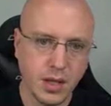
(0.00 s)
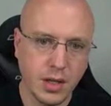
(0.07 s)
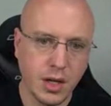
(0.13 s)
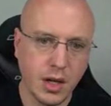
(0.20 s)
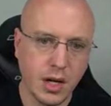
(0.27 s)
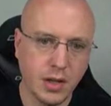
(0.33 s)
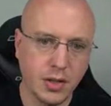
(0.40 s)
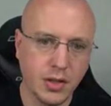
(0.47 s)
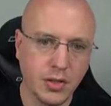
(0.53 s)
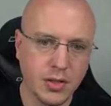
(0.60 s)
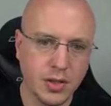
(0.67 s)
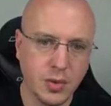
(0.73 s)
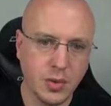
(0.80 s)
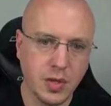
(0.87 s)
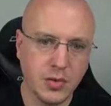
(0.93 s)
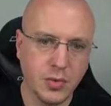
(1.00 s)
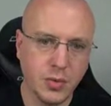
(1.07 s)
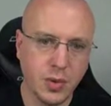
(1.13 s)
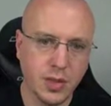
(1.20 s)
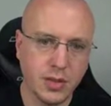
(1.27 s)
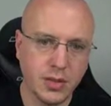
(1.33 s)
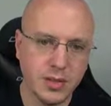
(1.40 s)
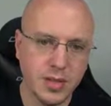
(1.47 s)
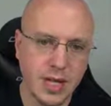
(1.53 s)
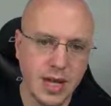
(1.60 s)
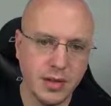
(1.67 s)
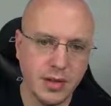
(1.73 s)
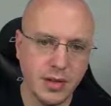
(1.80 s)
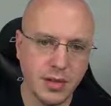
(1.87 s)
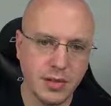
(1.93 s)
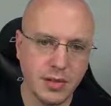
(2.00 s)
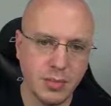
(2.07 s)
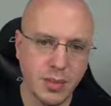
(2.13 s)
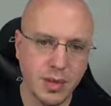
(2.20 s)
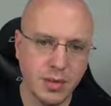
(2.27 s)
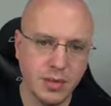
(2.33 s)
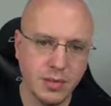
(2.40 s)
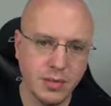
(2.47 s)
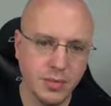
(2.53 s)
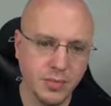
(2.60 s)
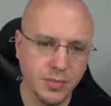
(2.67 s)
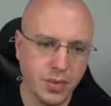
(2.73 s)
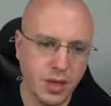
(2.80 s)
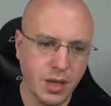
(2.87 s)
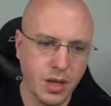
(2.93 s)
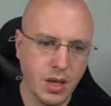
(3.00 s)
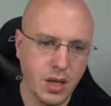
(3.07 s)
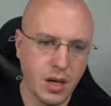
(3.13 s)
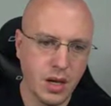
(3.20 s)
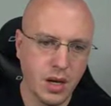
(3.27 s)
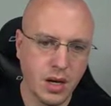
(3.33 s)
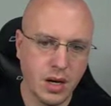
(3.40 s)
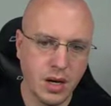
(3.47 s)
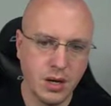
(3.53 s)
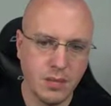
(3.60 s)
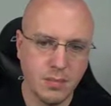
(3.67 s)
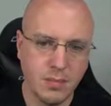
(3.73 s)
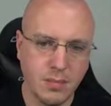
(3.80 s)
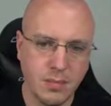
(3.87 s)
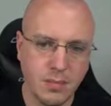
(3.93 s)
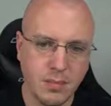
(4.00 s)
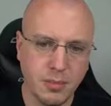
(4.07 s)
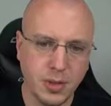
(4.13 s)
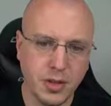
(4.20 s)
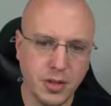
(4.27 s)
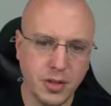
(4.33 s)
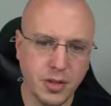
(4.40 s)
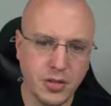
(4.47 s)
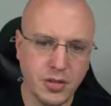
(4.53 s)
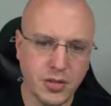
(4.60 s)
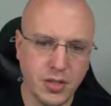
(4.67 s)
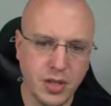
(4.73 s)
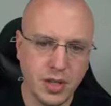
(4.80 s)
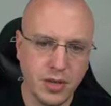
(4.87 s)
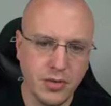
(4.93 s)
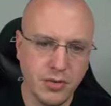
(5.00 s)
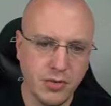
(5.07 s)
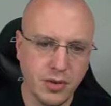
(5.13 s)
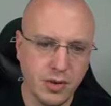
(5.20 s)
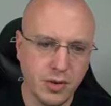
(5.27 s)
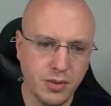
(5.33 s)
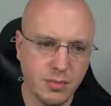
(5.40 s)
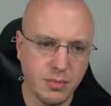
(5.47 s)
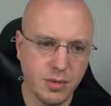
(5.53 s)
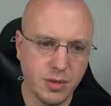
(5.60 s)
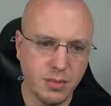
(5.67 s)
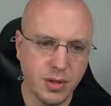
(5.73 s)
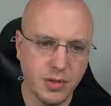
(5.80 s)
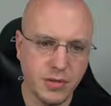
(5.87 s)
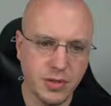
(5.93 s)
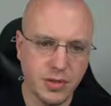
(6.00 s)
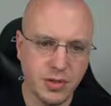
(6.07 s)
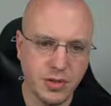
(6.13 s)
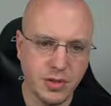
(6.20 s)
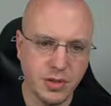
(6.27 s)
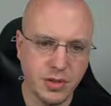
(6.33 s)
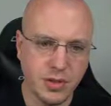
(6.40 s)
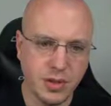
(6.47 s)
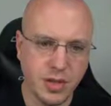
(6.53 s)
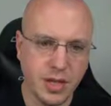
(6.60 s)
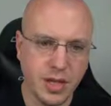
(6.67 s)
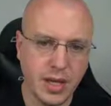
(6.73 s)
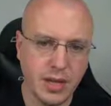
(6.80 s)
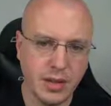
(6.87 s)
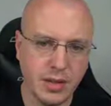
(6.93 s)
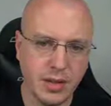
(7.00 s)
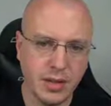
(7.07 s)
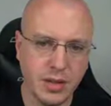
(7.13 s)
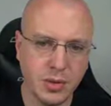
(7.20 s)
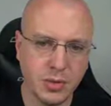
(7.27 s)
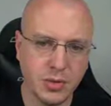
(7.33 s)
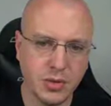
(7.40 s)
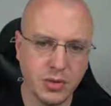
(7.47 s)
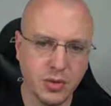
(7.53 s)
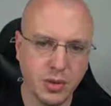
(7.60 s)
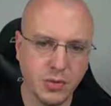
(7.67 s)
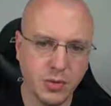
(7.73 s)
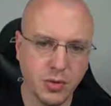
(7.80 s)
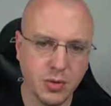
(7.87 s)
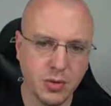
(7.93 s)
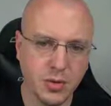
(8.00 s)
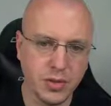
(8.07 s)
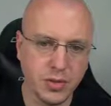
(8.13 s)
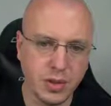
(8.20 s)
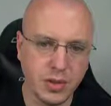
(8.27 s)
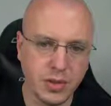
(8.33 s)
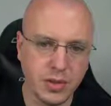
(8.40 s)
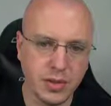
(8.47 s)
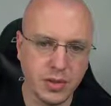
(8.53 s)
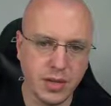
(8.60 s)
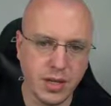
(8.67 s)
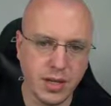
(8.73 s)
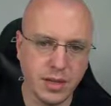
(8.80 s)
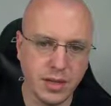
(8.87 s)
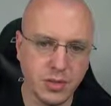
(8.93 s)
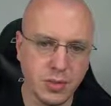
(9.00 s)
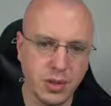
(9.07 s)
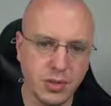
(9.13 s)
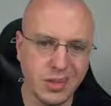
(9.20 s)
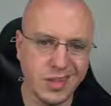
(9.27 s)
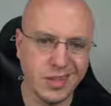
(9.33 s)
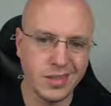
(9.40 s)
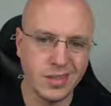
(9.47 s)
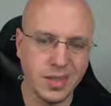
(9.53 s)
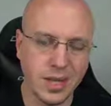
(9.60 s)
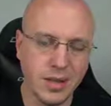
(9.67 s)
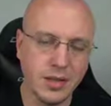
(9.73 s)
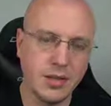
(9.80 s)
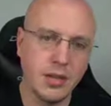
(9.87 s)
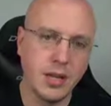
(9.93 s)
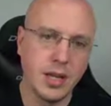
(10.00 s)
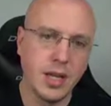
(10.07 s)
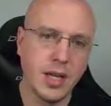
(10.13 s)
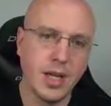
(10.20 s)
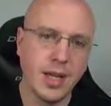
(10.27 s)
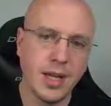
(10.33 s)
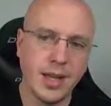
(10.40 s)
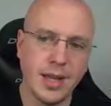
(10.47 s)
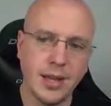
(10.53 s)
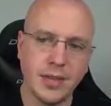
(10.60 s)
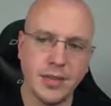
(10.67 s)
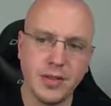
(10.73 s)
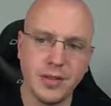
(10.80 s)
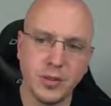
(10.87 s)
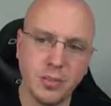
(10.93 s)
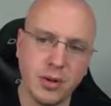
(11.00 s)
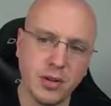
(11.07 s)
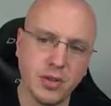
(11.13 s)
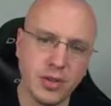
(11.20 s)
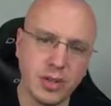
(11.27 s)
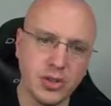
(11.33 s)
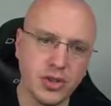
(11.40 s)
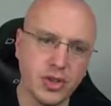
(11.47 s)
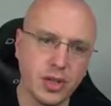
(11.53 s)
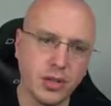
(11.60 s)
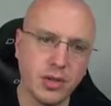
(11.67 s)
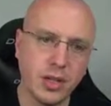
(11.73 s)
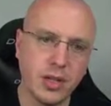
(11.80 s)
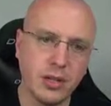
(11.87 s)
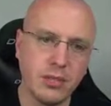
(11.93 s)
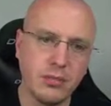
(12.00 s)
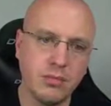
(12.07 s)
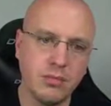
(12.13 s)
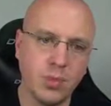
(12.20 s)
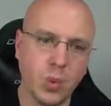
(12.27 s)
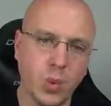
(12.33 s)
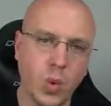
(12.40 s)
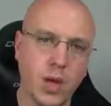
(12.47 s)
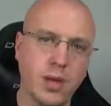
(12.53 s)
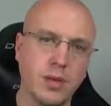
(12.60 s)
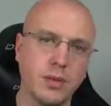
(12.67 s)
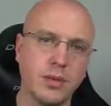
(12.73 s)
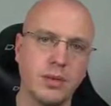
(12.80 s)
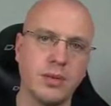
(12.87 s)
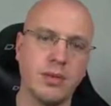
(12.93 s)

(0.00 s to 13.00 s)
uh, you can see we got the ring list dat in XML. Um, but you can see from the previous get, it was looking for this ring list.xml.sign. And this apparently is generated when